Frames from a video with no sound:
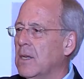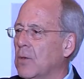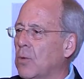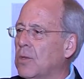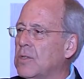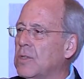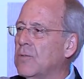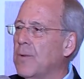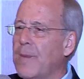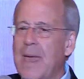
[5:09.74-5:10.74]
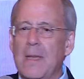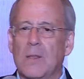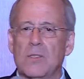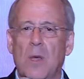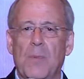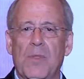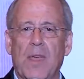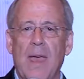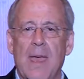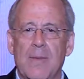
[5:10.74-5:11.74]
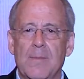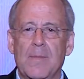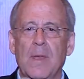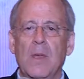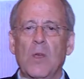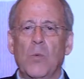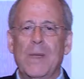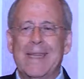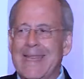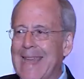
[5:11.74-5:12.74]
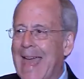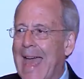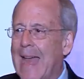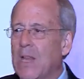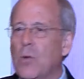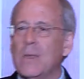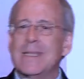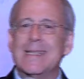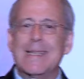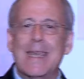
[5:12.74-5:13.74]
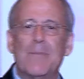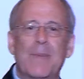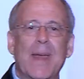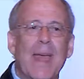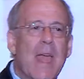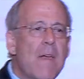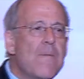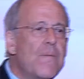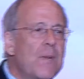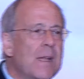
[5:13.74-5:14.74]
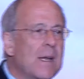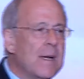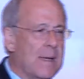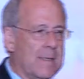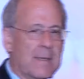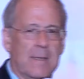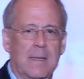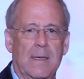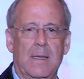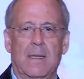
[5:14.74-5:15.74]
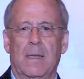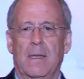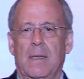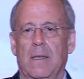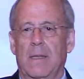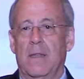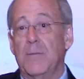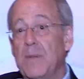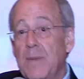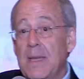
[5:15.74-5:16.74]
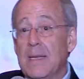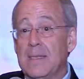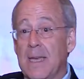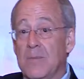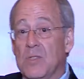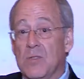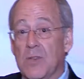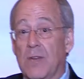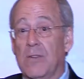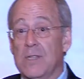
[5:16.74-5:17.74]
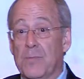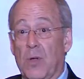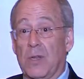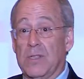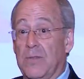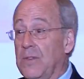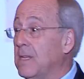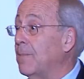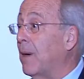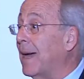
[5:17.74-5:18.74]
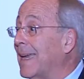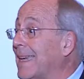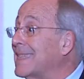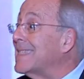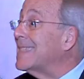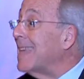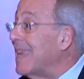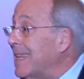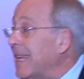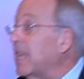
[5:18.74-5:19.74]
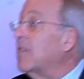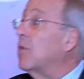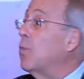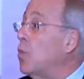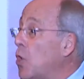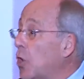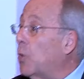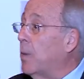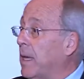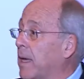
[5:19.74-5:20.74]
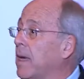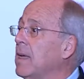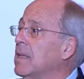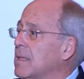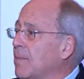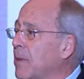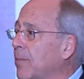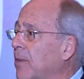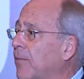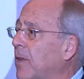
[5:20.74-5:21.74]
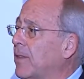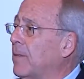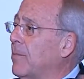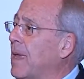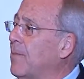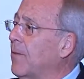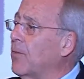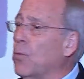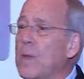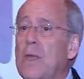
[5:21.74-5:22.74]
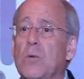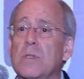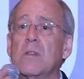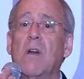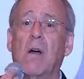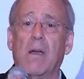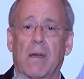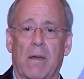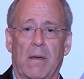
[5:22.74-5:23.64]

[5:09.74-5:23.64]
in order to remain on top of the game, we need adequate sleep every night. There have been many attempts to increase productivity by extending the work week. Some people have felt that maybe if the week was longer,